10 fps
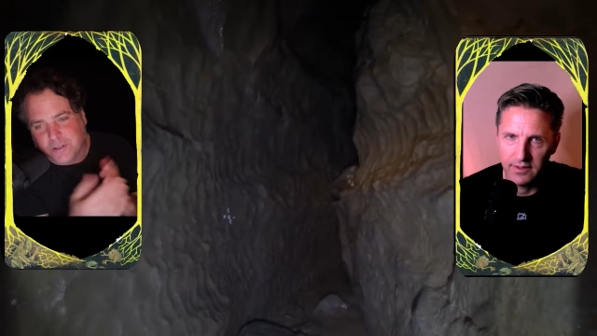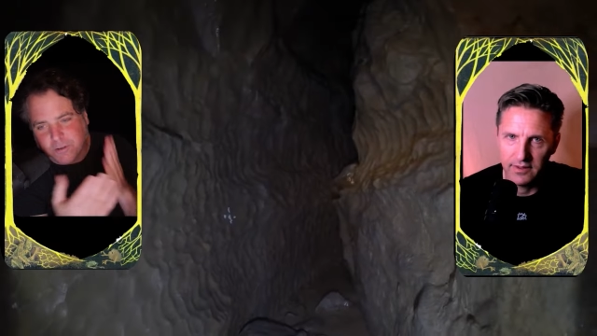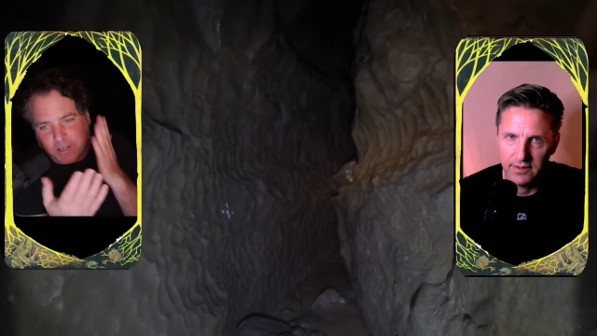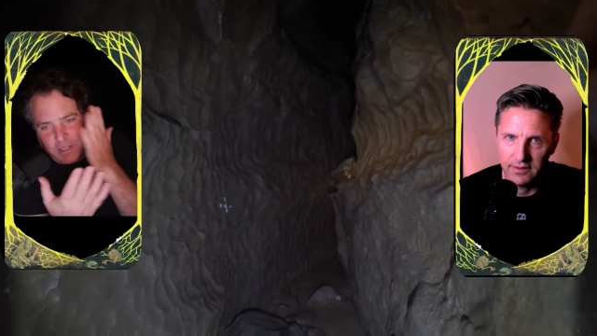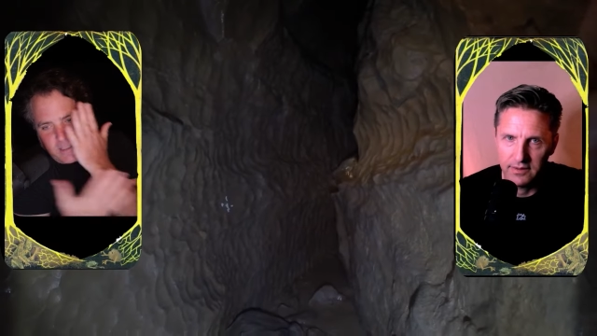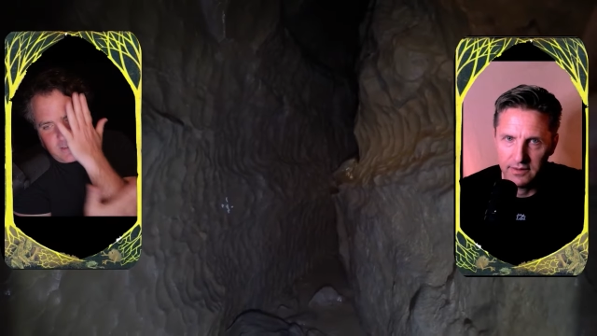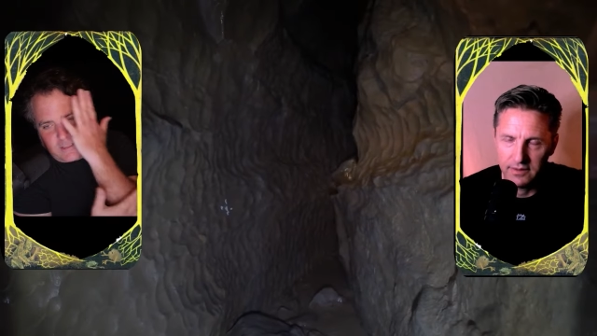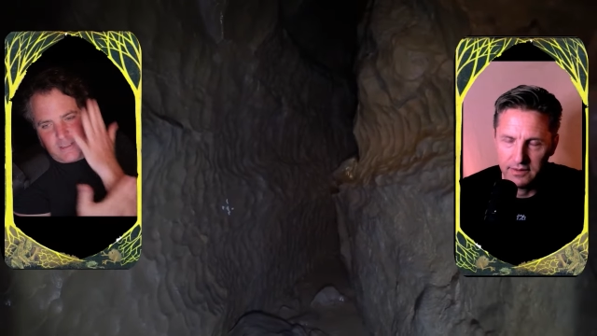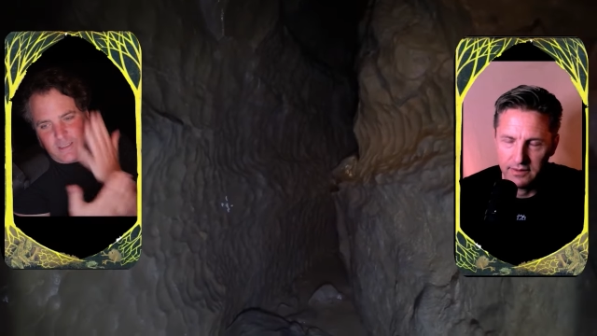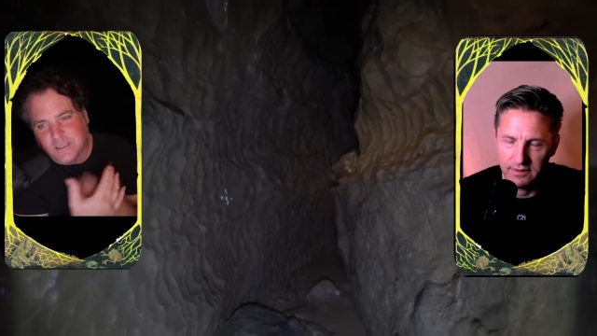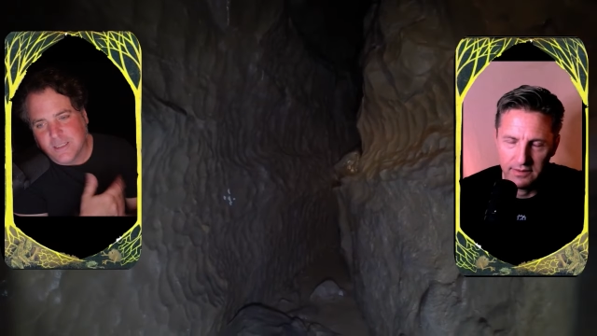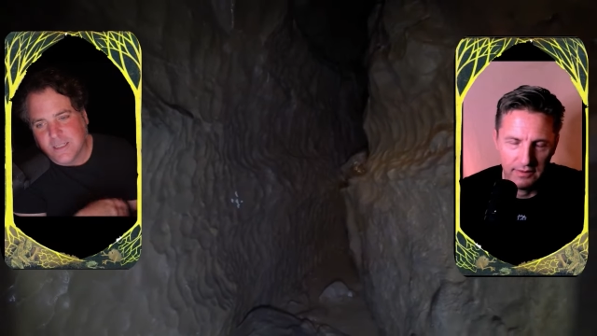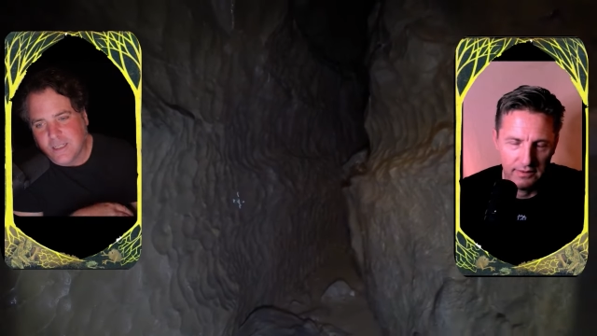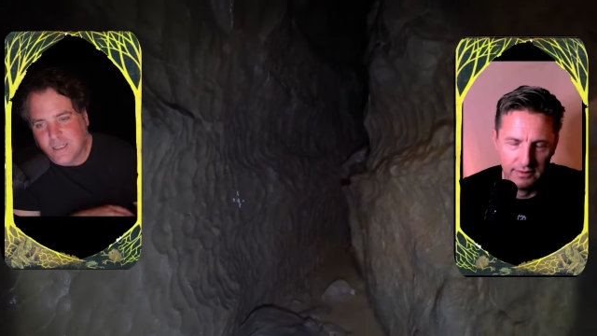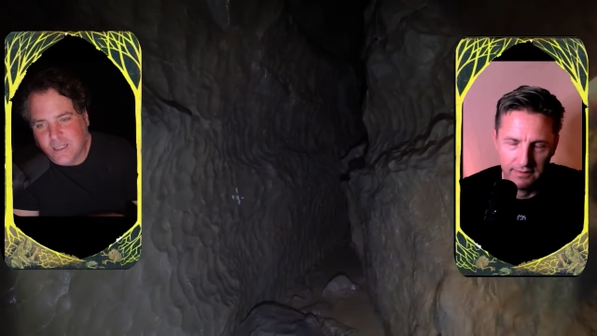Speaker 1: degrees,
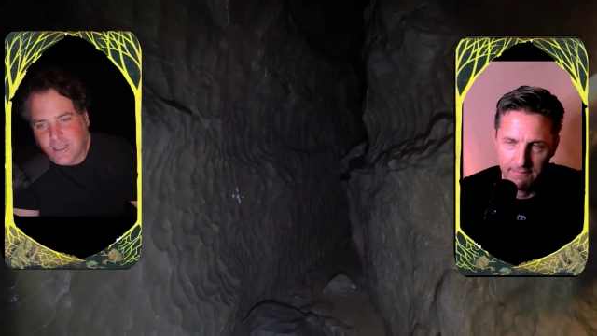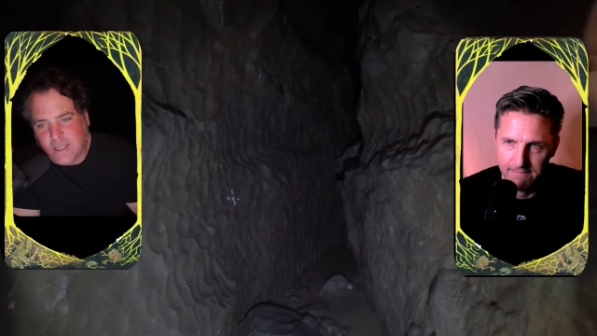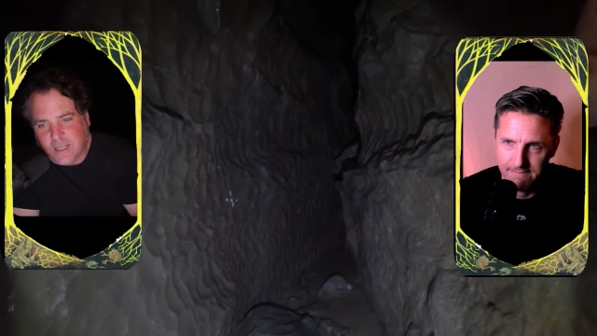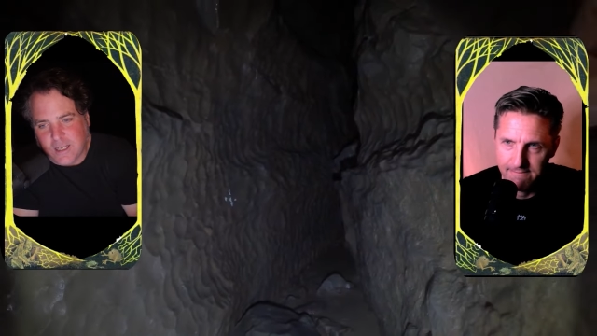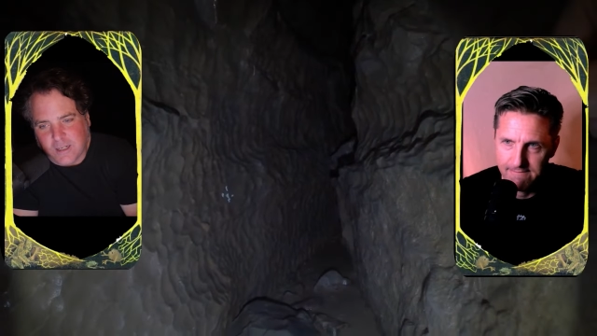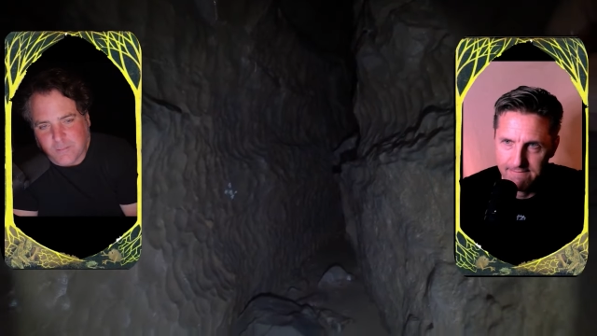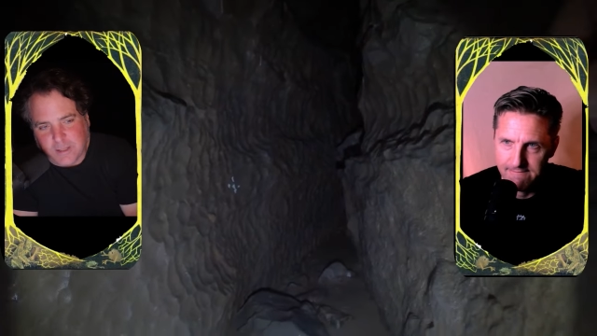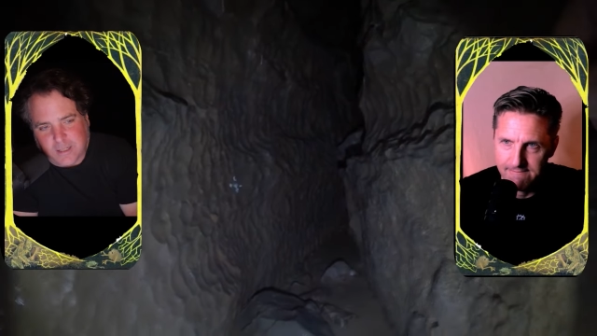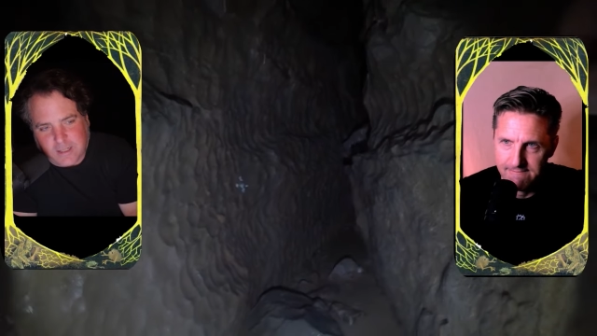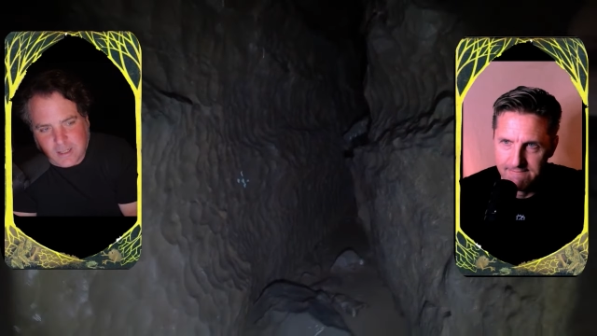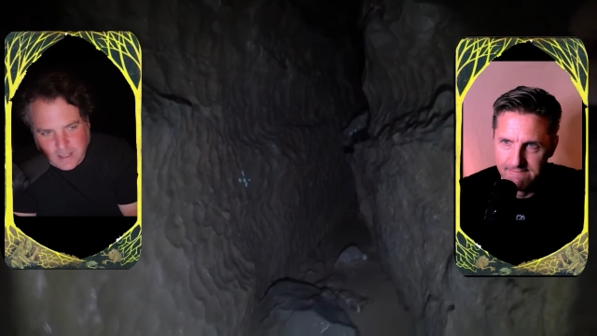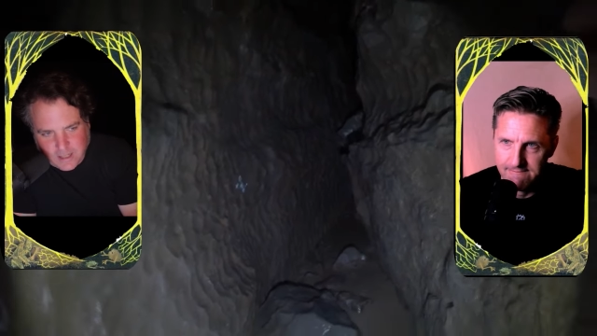and and I'm like,